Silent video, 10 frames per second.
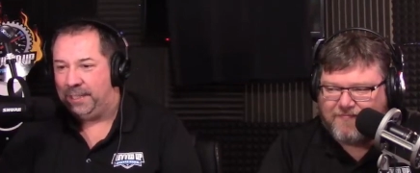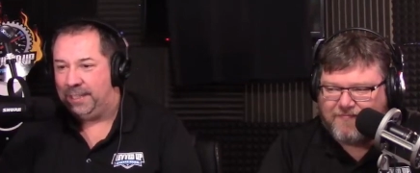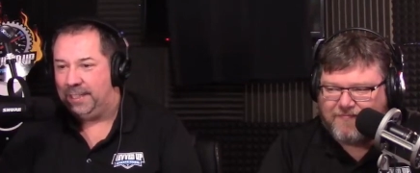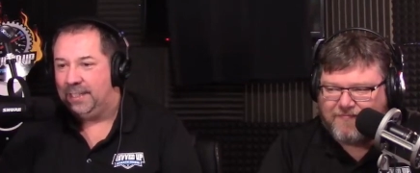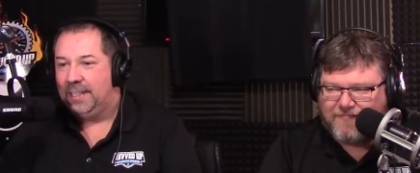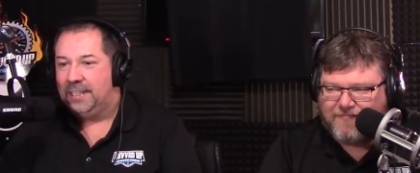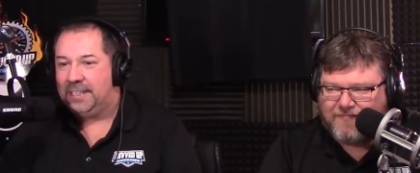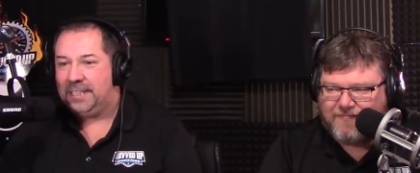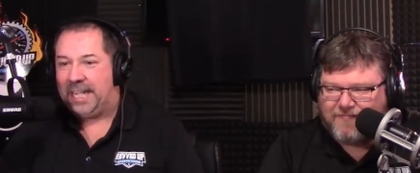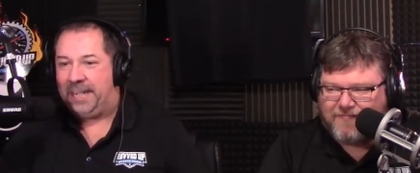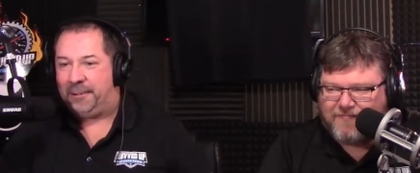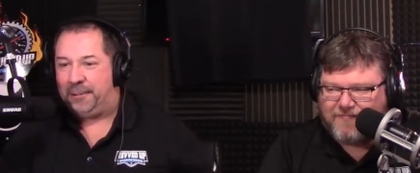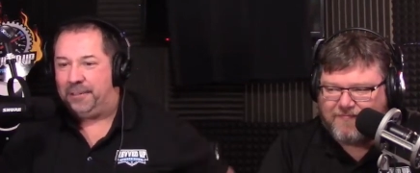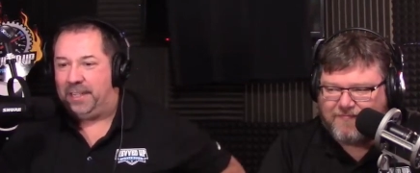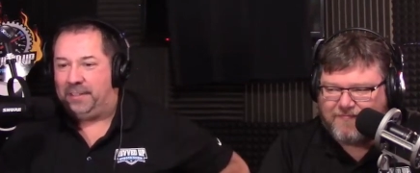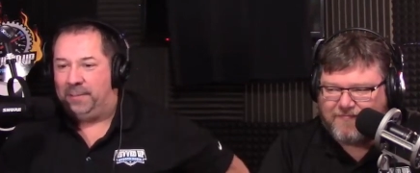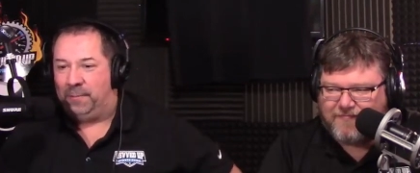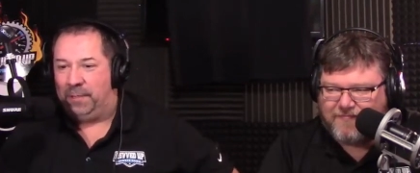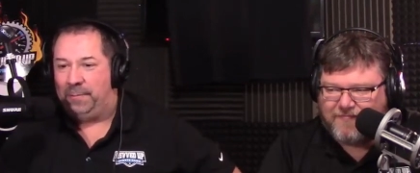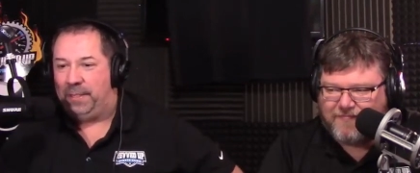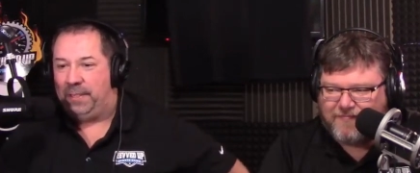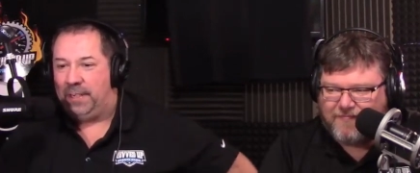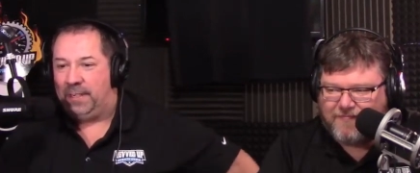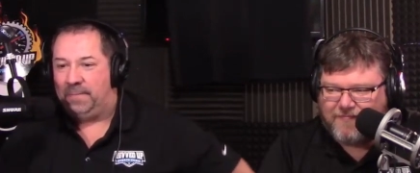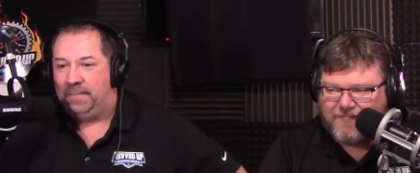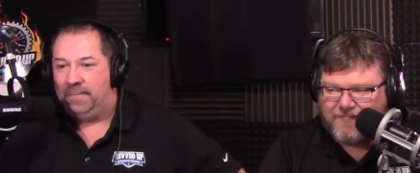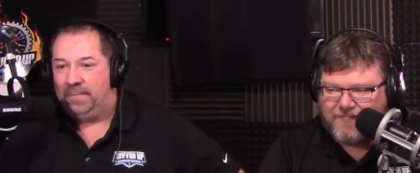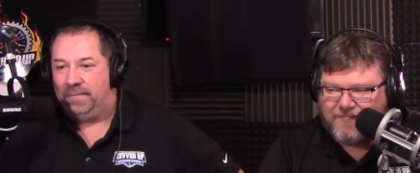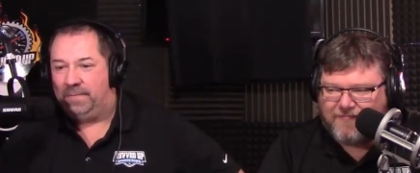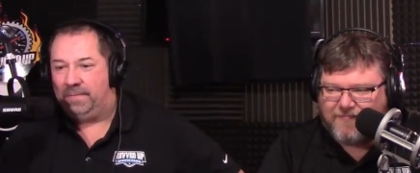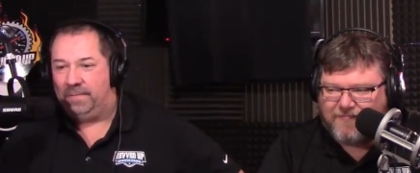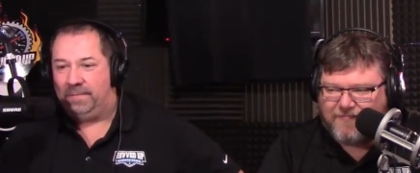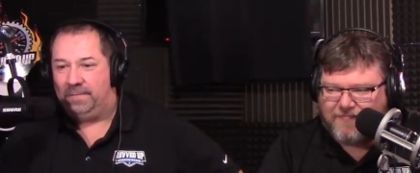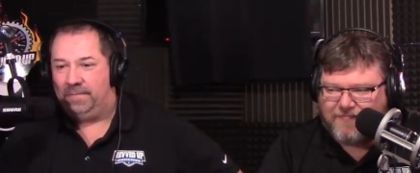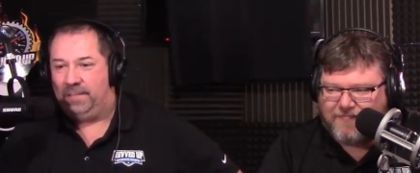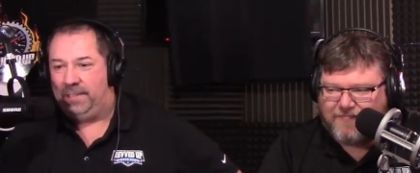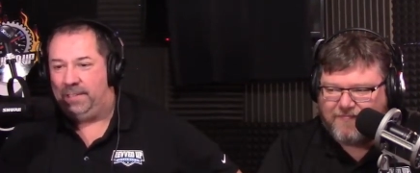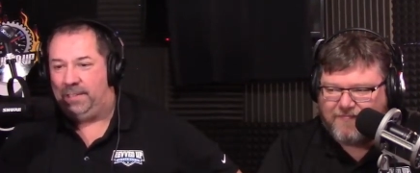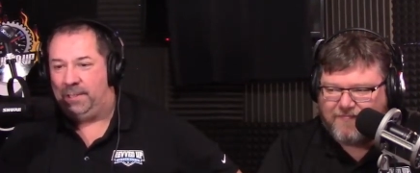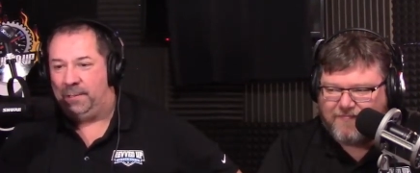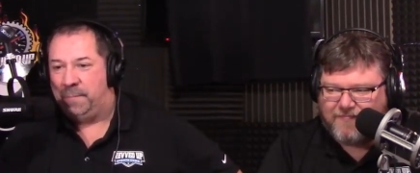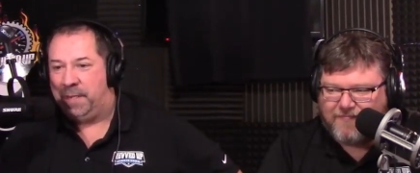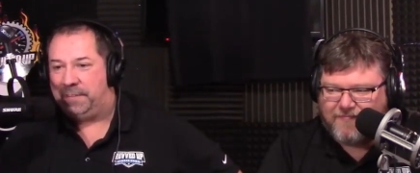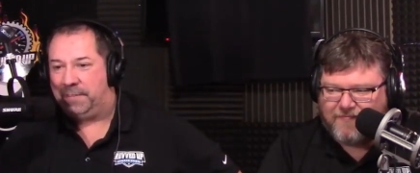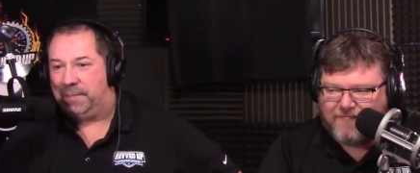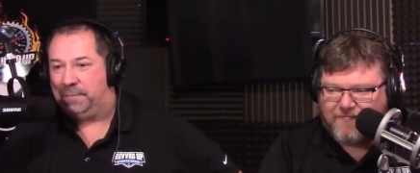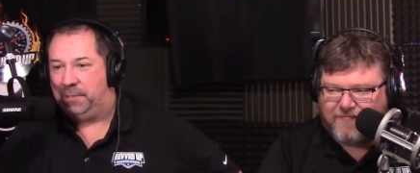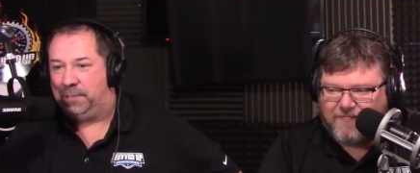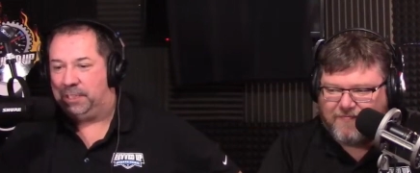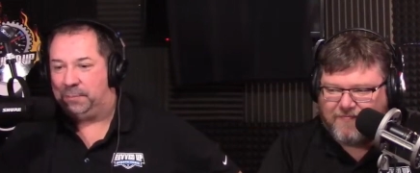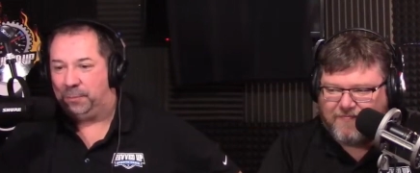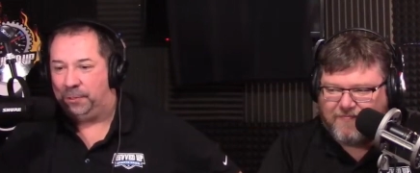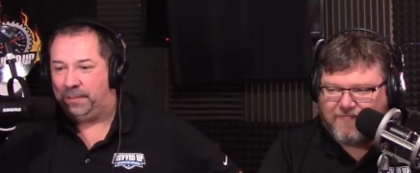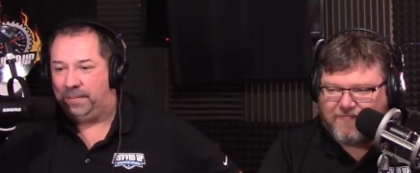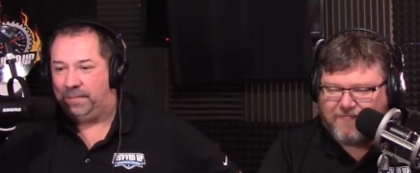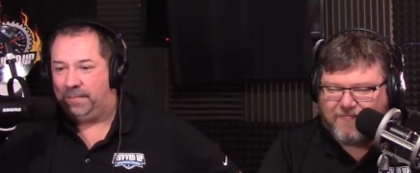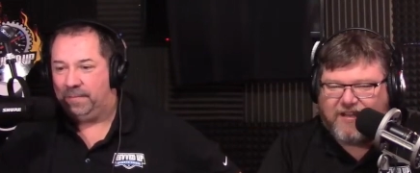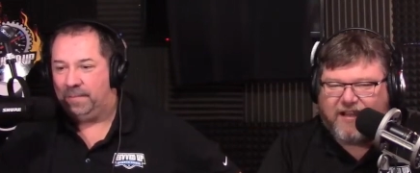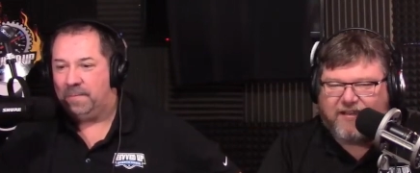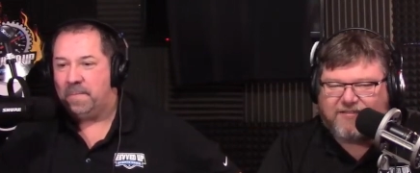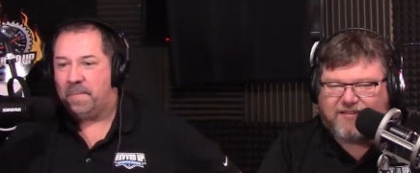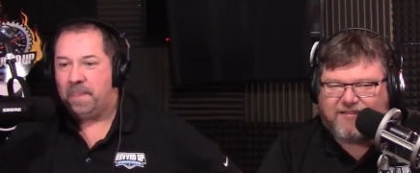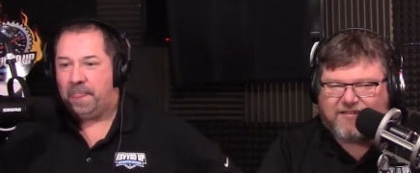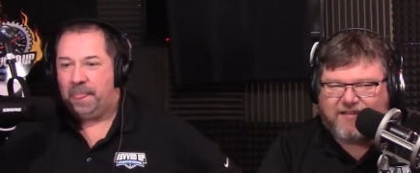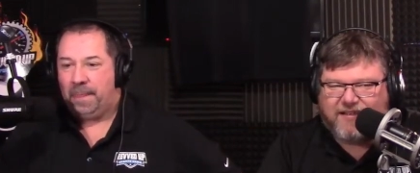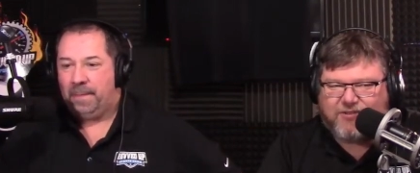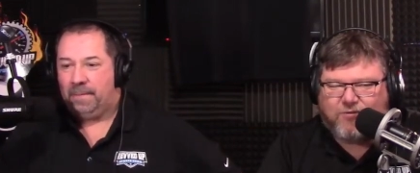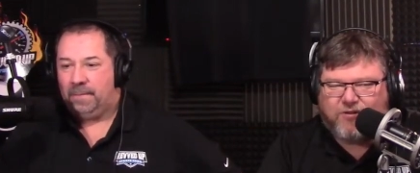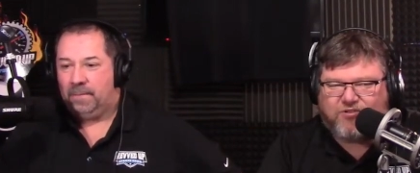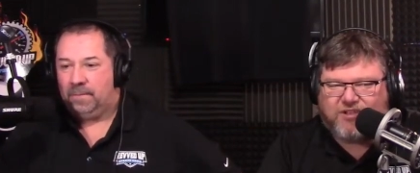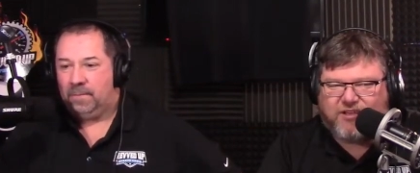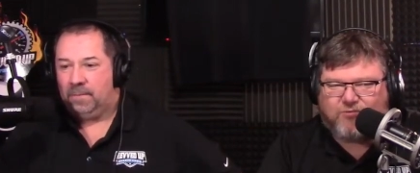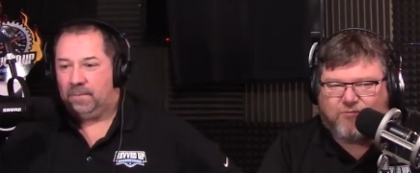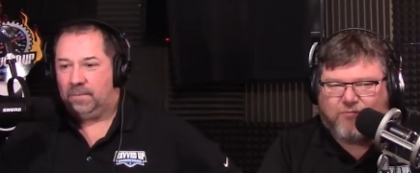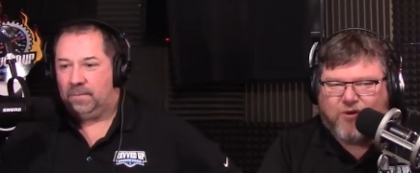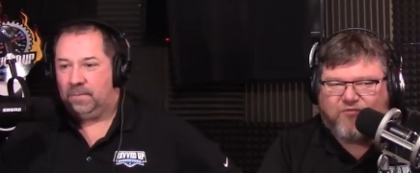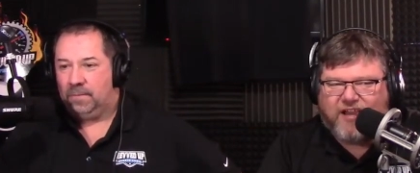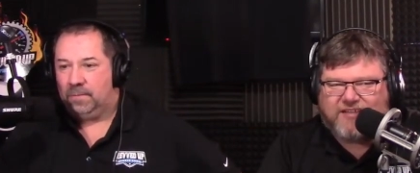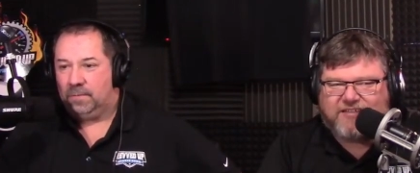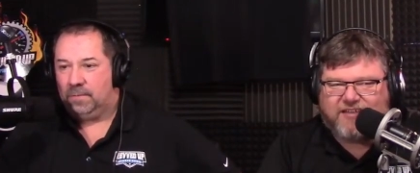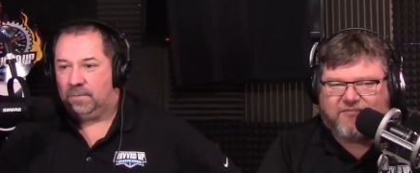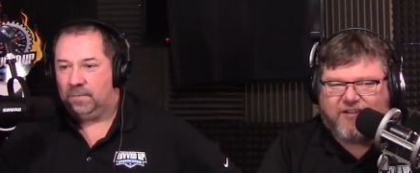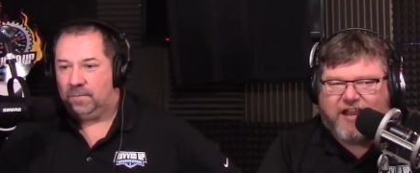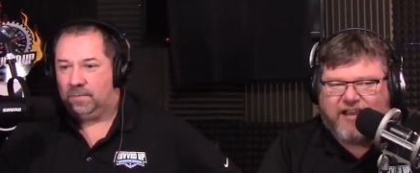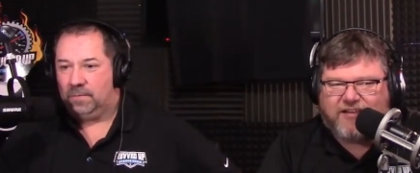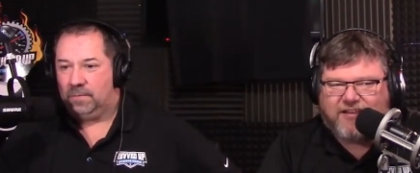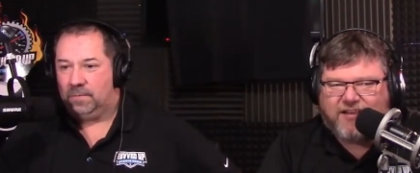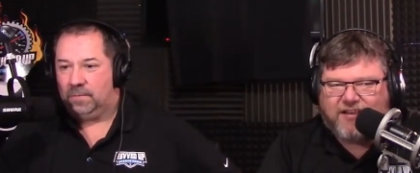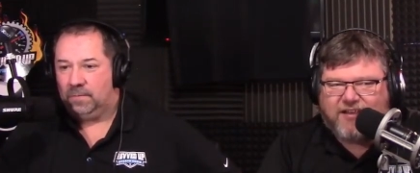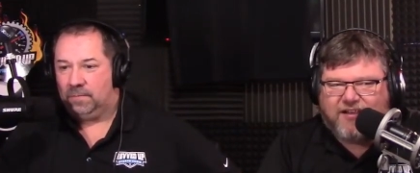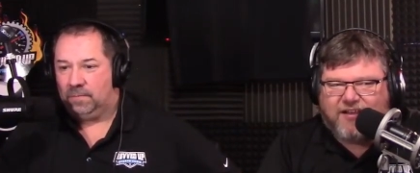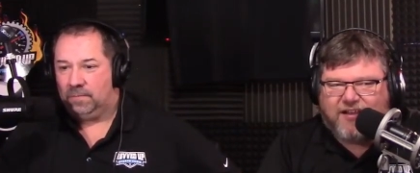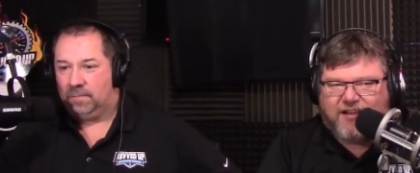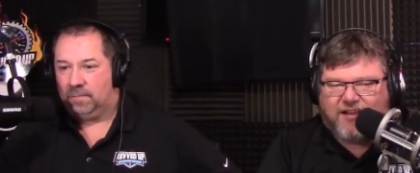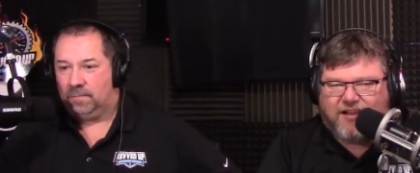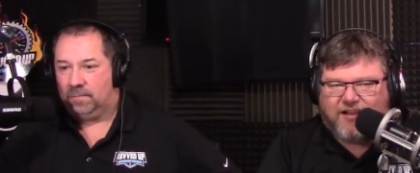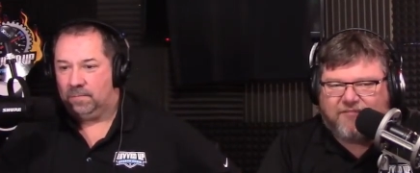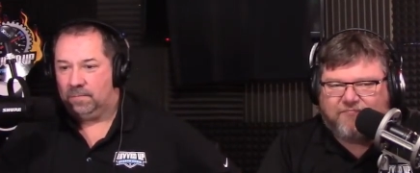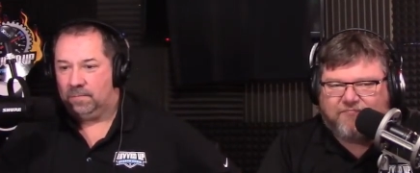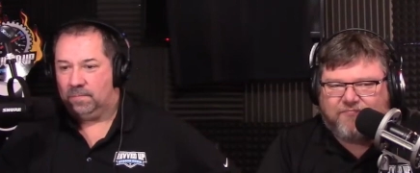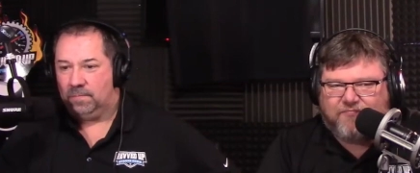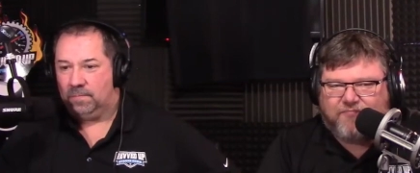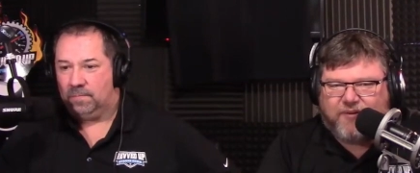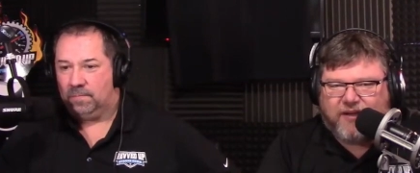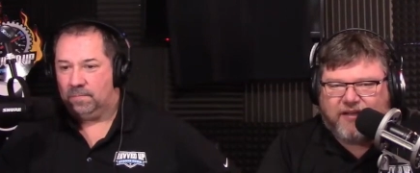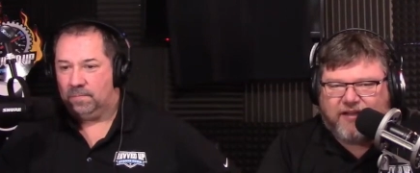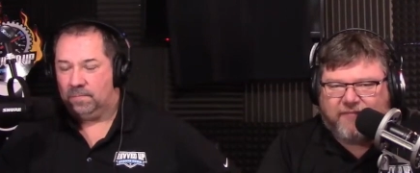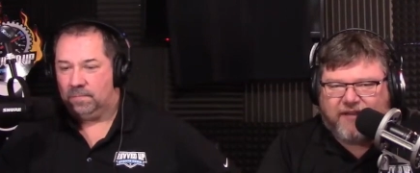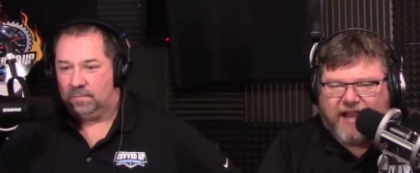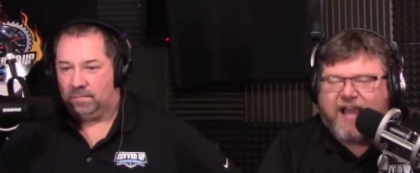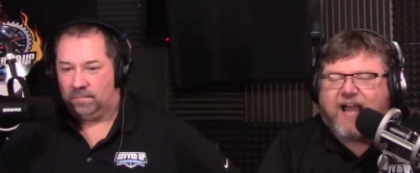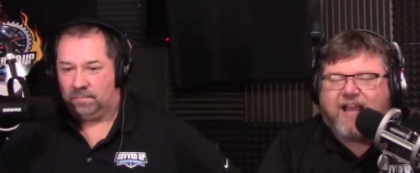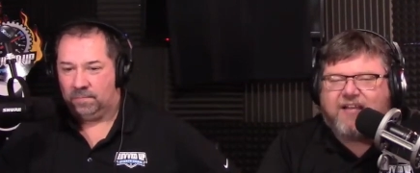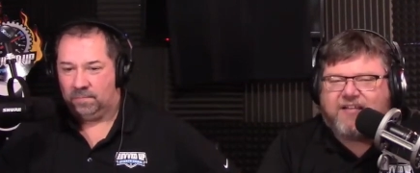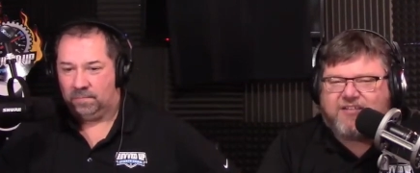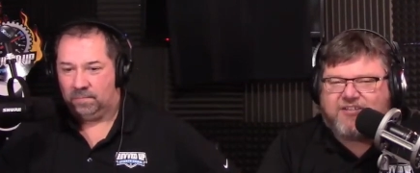Speaker 1: the uh, standard that you want to be um, you know measured up to at this point.
Speaker 2: Yeah, it's it's uh it's one of those things where both guys did it right. Um, but I mean, I, I didn't get